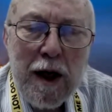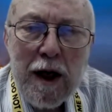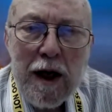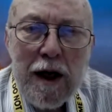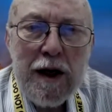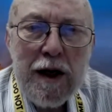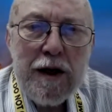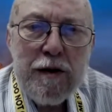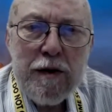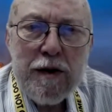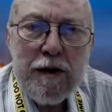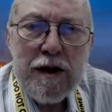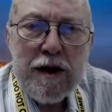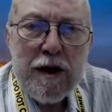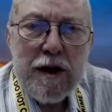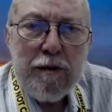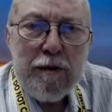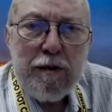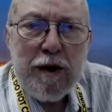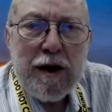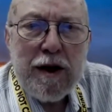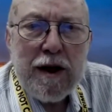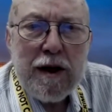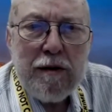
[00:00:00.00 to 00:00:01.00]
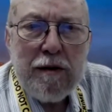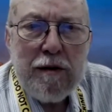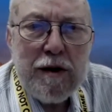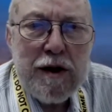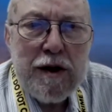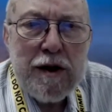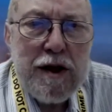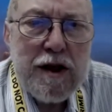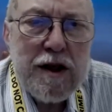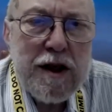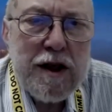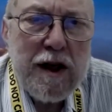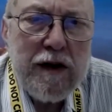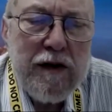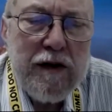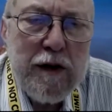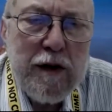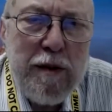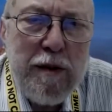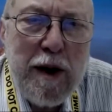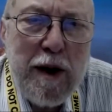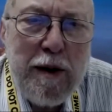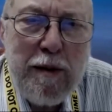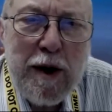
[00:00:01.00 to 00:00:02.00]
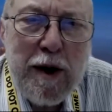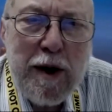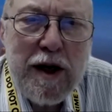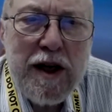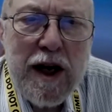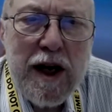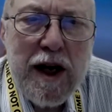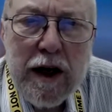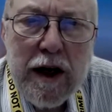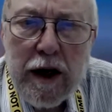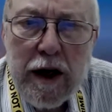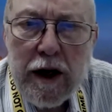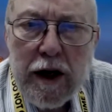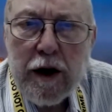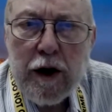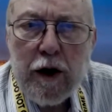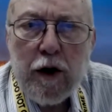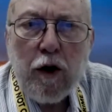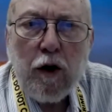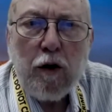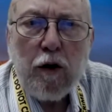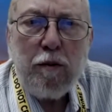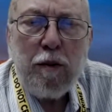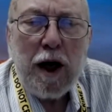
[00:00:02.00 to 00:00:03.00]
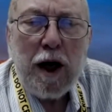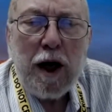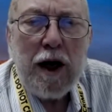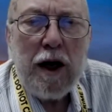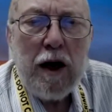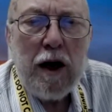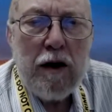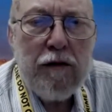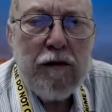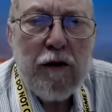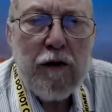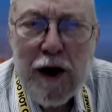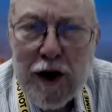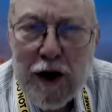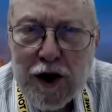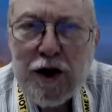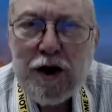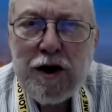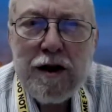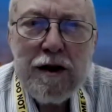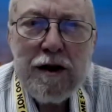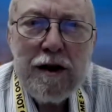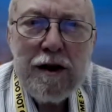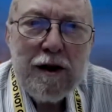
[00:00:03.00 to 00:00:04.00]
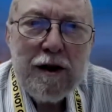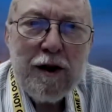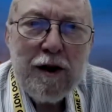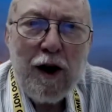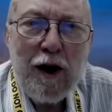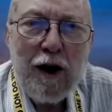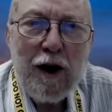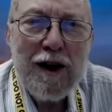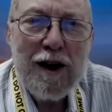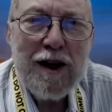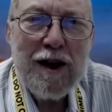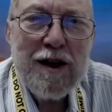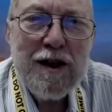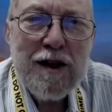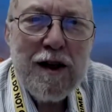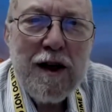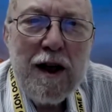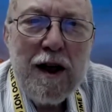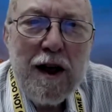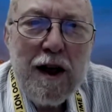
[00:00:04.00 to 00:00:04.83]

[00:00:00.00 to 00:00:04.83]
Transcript: And this was something that was discovered maybe a decade ago by our French colleagues.